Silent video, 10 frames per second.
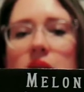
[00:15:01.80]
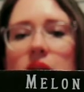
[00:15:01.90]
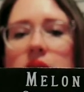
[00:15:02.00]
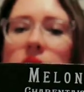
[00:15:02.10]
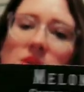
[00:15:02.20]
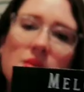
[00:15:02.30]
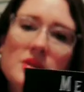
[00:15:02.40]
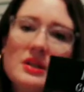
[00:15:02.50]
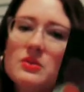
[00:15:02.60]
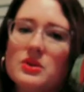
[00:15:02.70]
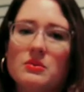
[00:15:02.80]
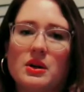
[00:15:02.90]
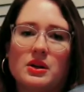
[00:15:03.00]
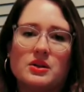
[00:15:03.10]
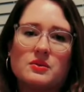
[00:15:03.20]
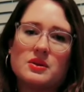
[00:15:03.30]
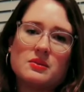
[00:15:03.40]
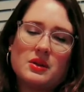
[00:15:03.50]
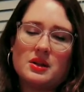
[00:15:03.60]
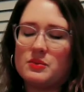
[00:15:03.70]
And sometimes that's what you want. You just want
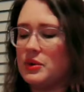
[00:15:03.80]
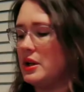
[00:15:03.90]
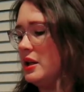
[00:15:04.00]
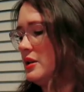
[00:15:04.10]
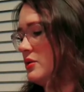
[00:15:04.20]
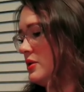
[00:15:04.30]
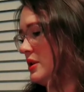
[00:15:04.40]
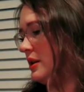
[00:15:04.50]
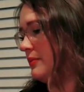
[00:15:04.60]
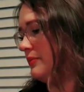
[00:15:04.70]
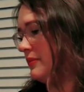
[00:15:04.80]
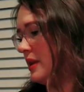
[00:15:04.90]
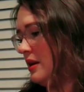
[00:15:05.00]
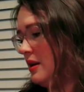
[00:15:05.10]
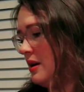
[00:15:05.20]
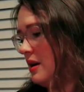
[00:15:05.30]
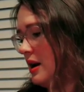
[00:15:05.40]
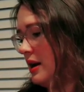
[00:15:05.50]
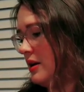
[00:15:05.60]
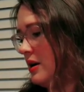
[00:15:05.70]
something that's pretty and interesting.
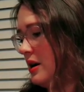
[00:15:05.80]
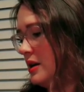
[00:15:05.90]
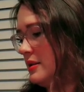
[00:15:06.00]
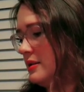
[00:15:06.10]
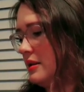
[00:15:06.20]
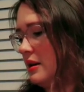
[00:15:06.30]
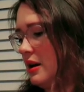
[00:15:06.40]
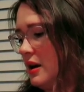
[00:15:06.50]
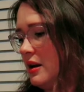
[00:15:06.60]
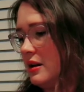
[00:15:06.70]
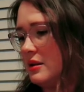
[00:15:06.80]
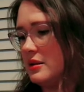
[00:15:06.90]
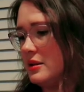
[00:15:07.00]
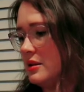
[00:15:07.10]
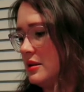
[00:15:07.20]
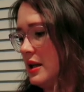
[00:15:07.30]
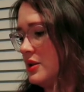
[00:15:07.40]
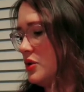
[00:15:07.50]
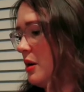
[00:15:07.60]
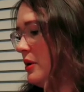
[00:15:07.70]
I got uh, a
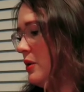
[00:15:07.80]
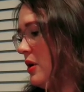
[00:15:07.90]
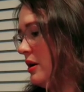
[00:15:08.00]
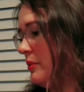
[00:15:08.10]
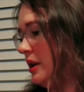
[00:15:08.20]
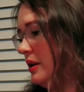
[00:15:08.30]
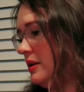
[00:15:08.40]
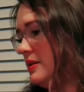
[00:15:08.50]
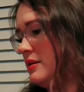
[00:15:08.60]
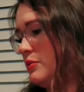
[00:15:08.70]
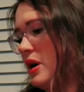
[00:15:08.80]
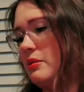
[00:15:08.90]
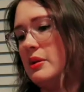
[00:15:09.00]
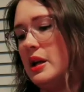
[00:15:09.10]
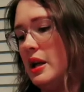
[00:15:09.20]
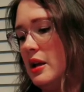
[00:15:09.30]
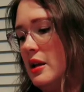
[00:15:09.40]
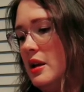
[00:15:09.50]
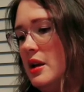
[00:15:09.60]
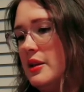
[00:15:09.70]
strawberry watermelon. This is probably,
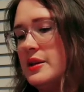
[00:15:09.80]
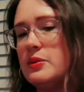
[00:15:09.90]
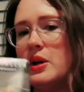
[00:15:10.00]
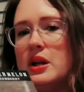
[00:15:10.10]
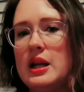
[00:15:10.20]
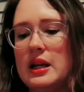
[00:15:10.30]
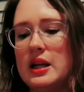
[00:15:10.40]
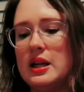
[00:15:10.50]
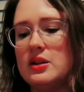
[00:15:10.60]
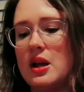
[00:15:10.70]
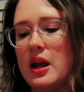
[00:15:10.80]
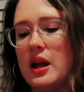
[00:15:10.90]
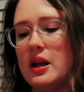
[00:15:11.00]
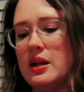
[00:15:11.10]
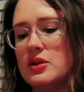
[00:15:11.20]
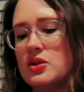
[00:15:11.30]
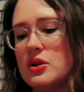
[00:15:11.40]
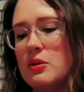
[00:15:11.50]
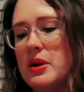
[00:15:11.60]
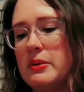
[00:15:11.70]
this one and a, a
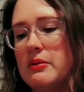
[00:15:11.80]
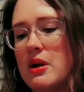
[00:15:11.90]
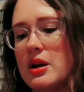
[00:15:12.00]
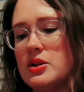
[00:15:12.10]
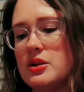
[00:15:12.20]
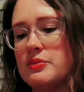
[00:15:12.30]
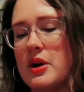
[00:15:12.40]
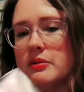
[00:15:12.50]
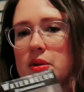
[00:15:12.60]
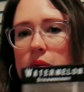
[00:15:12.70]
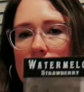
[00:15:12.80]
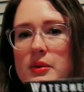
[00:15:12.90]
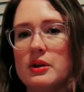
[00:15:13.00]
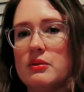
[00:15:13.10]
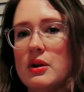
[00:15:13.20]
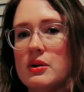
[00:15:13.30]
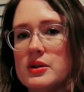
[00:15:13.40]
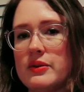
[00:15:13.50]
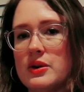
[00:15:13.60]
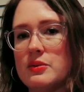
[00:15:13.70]
sugar baby rush is probably what I'm going to grow
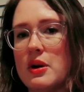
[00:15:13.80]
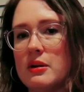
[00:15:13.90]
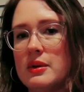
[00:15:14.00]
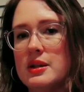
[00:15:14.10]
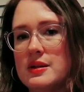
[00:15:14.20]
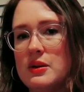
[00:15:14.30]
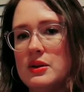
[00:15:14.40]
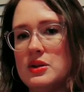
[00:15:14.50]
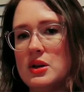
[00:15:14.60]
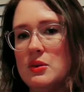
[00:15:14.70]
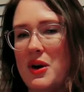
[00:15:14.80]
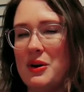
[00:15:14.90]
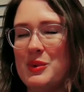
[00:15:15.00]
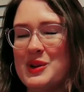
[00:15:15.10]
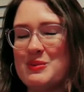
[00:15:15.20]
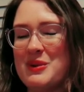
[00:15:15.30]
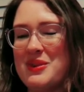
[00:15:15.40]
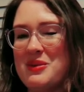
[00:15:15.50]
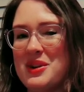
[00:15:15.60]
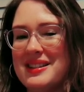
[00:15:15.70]
as far as watermelons go this year. Watermelon's my
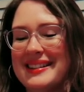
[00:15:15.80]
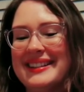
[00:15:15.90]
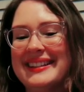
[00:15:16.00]
favorite.